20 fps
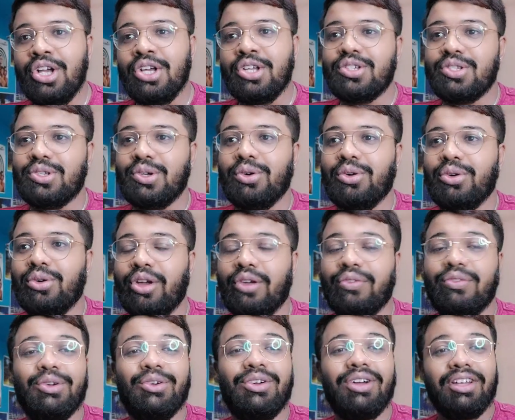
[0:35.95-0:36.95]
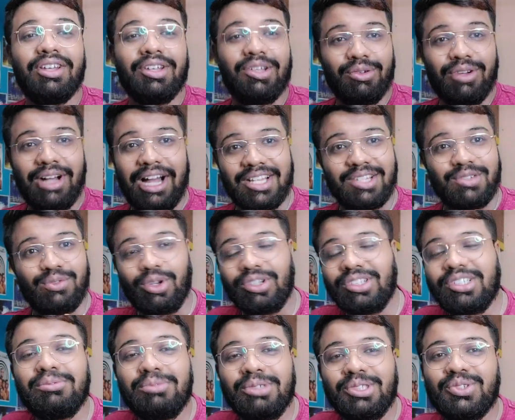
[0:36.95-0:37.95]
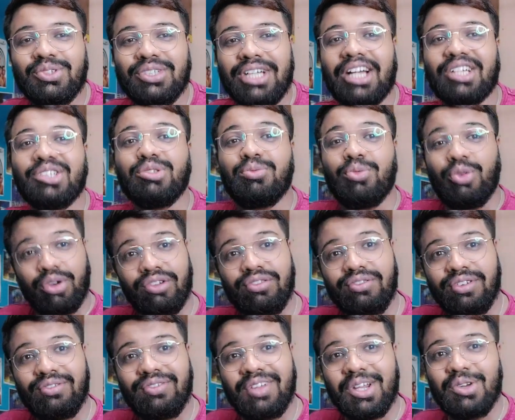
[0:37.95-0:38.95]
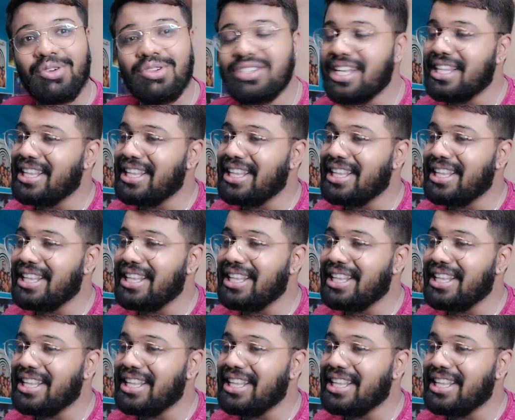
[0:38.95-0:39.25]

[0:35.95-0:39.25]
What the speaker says: So if you guys wanted me to react to more of her videos,